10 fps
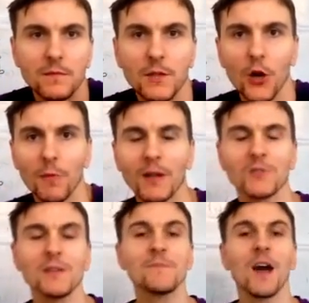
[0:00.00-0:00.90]
low
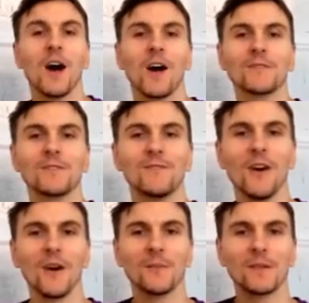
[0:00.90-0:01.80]
battery. After
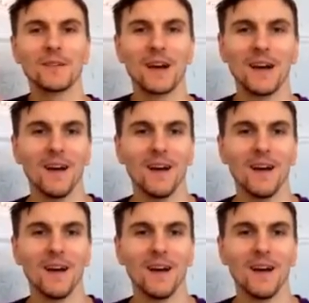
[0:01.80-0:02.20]
verb...